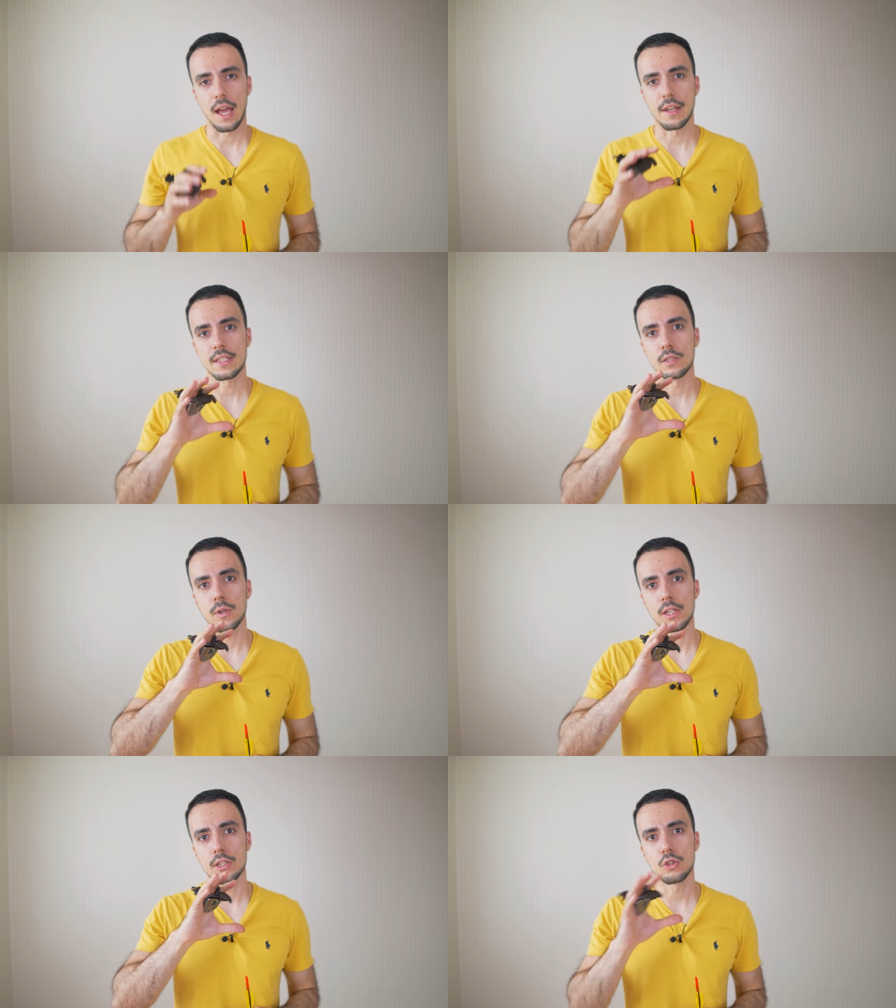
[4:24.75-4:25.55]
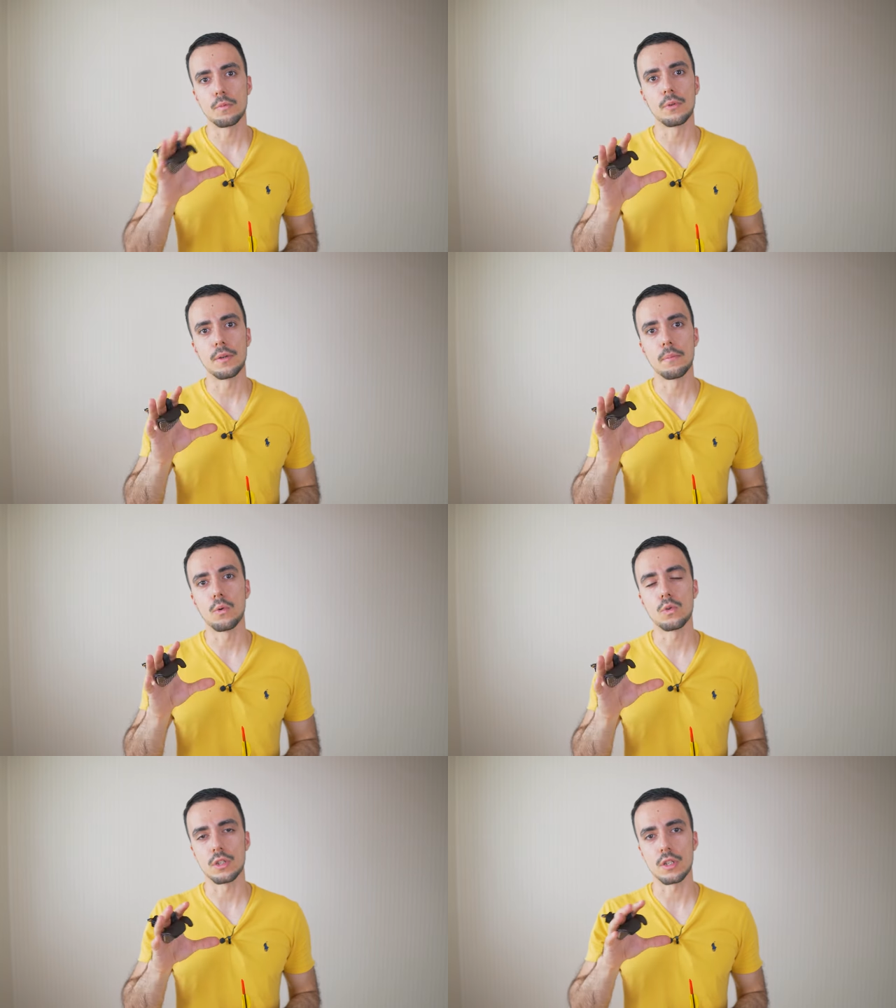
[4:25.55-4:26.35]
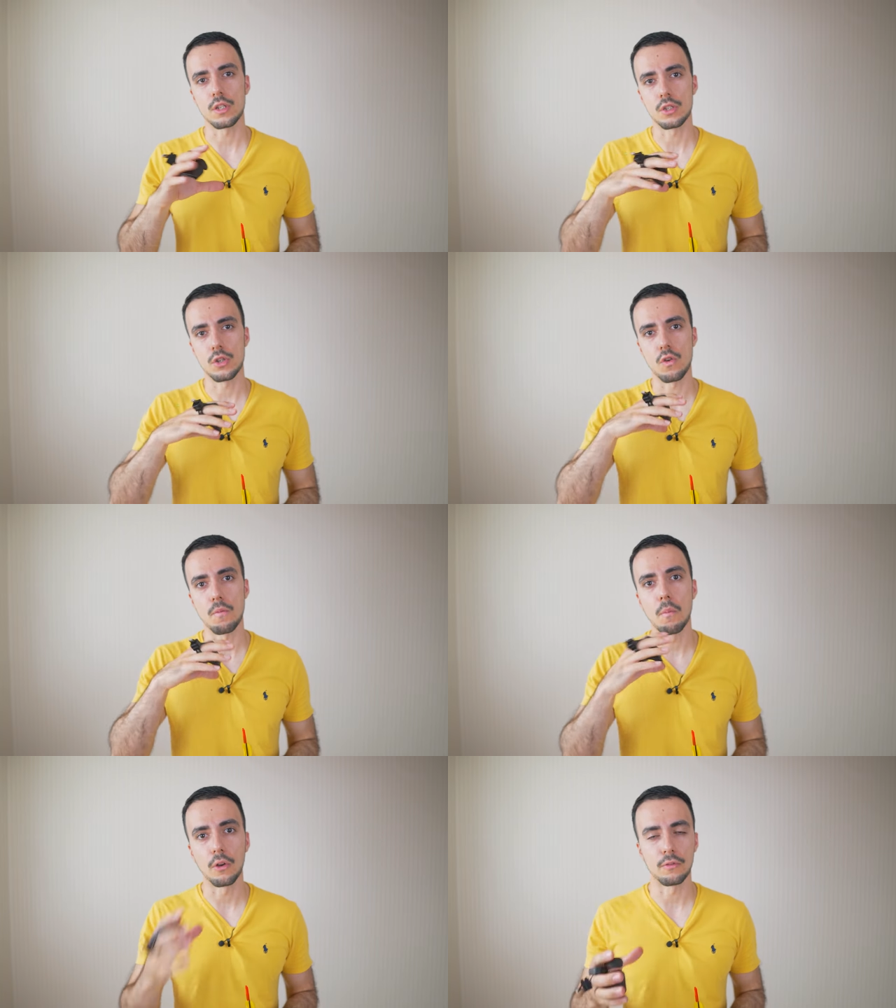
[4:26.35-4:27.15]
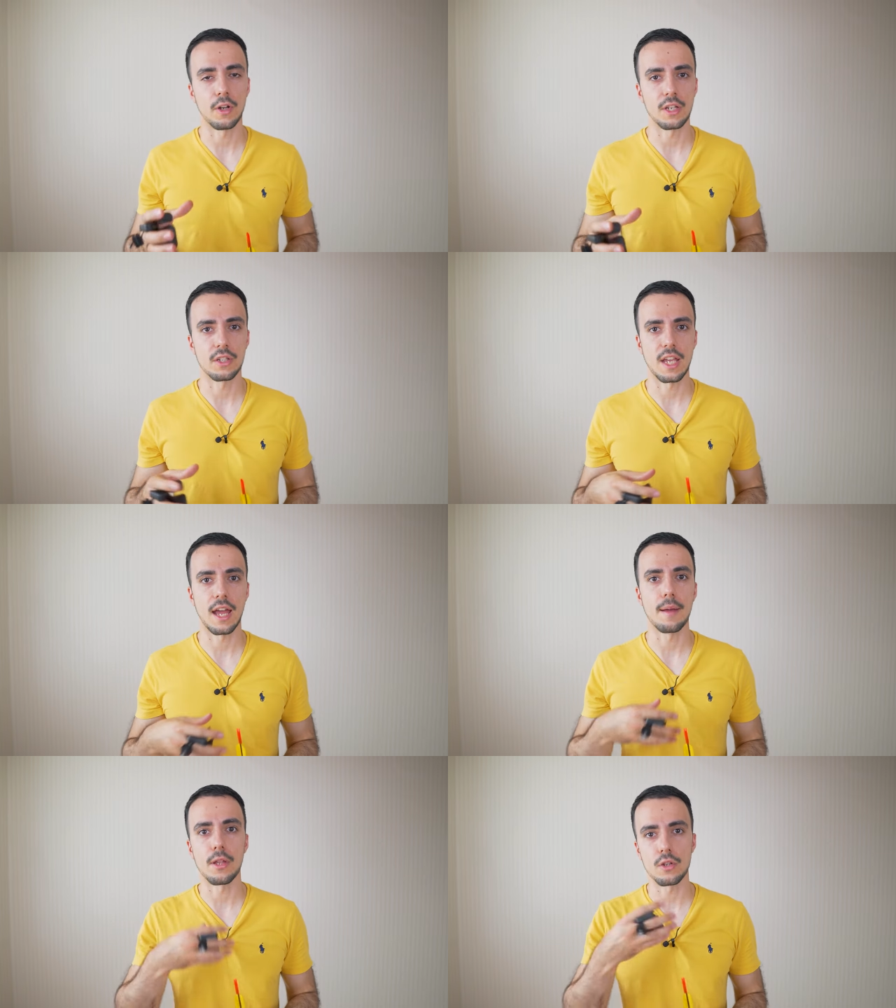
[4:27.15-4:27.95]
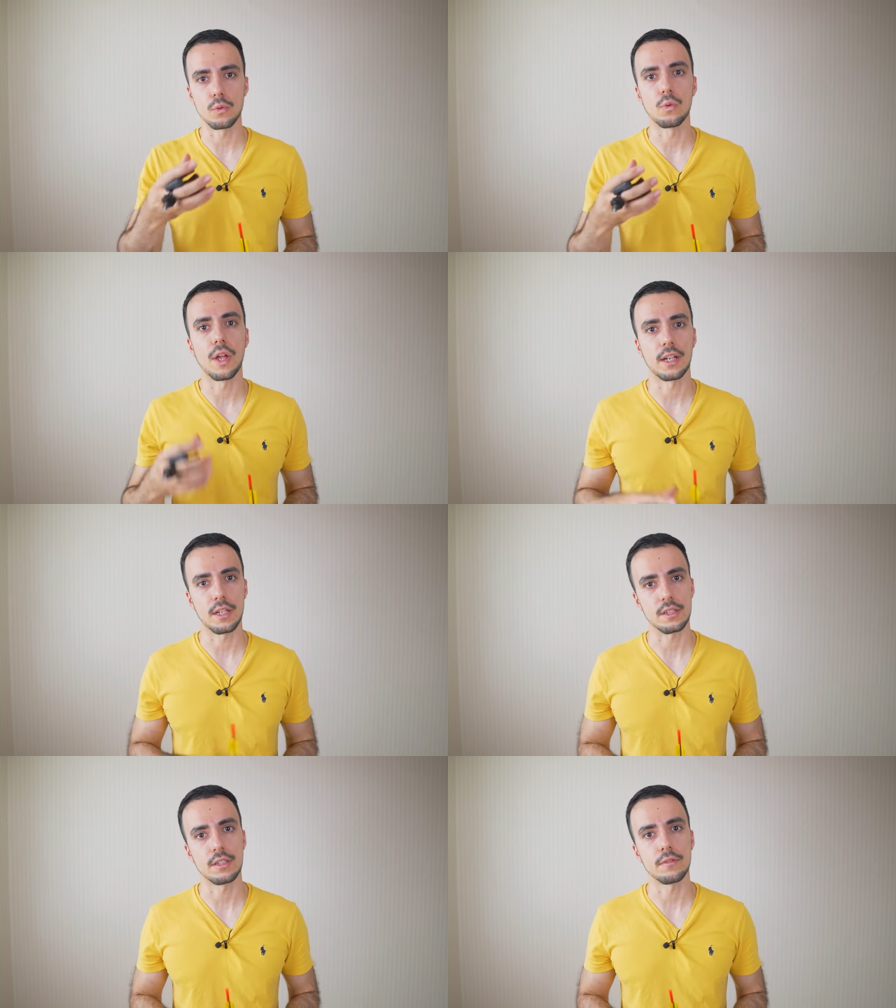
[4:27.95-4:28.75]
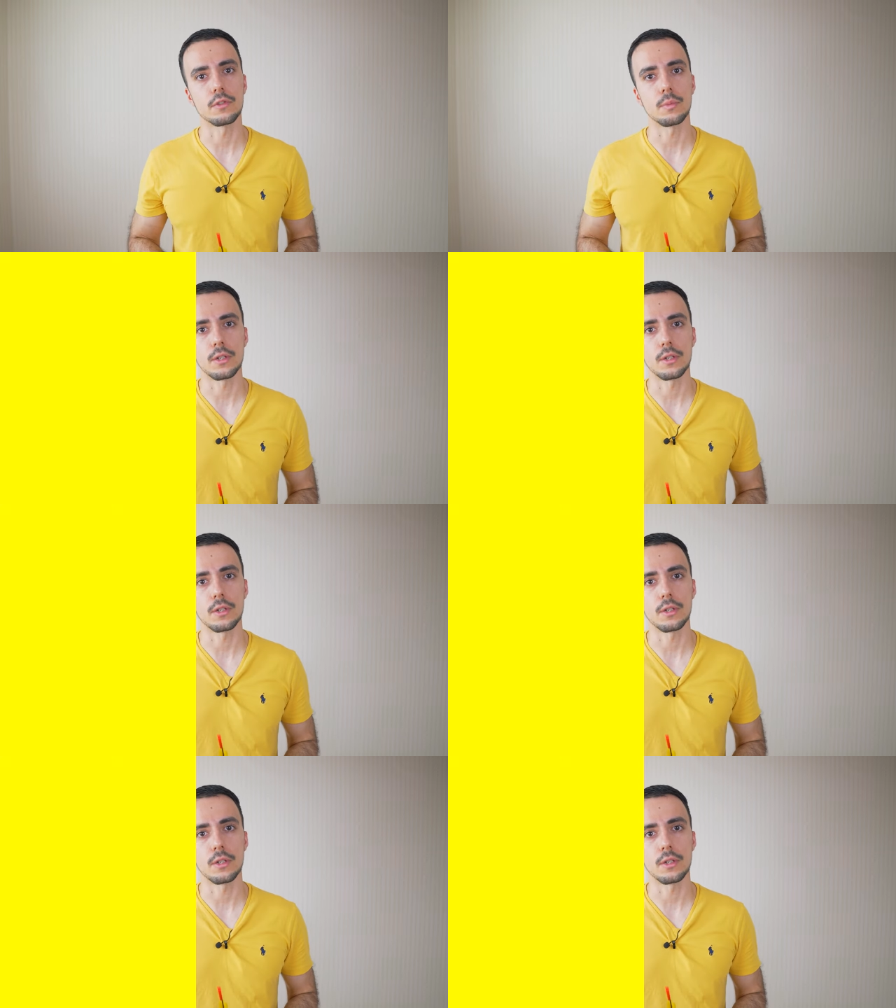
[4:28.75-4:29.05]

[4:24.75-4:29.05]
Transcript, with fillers: And this is why it's super important to modify your tab and do all that kind of stuff as